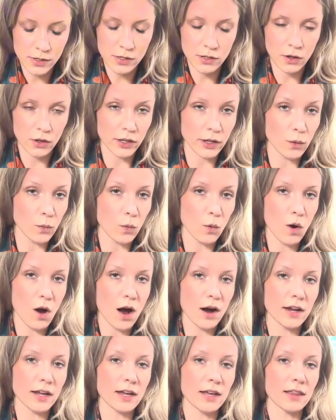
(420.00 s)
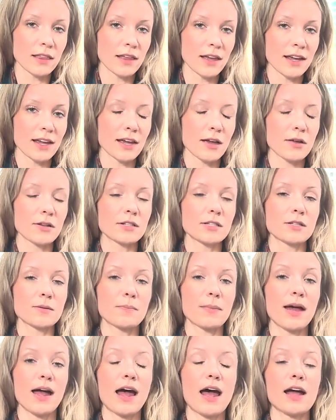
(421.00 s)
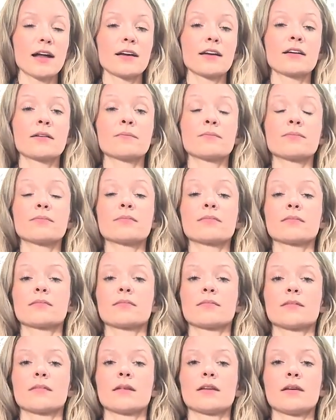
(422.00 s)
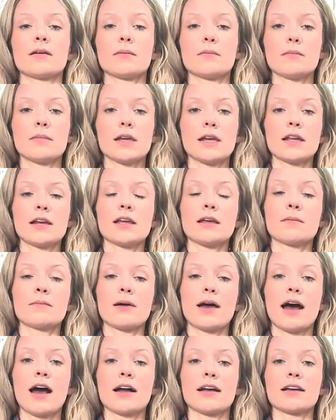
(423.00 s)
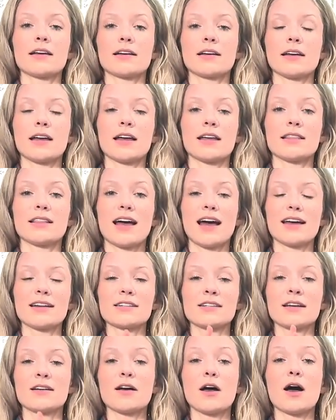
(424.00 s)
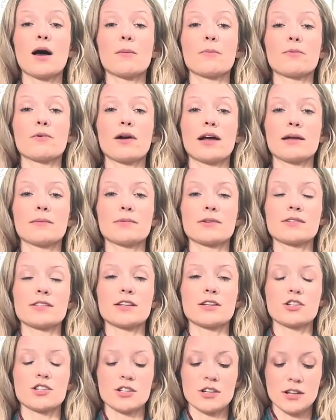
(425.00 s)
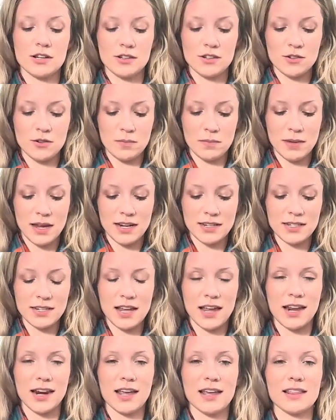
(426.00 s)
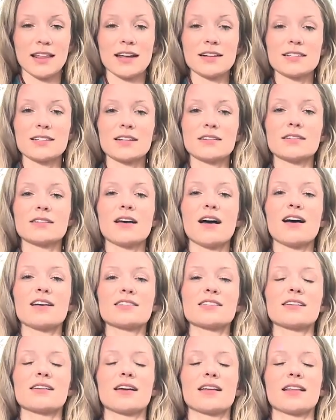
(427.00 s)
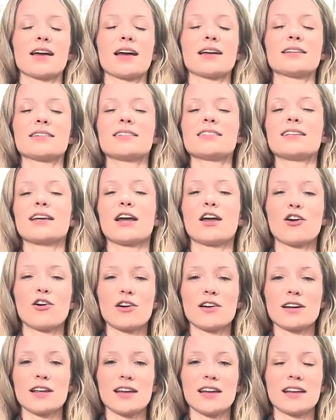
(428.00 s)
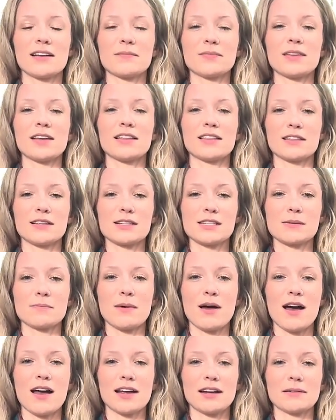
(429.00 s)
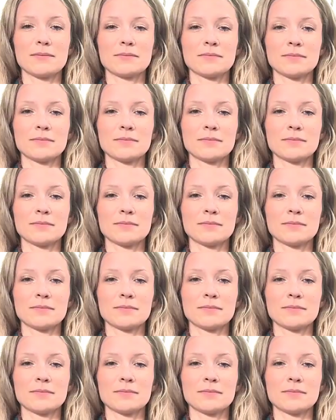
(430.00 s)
slowly walking the hands back, meeting back in that upright position. So maintaining that Tadasana, that integrity in the spine.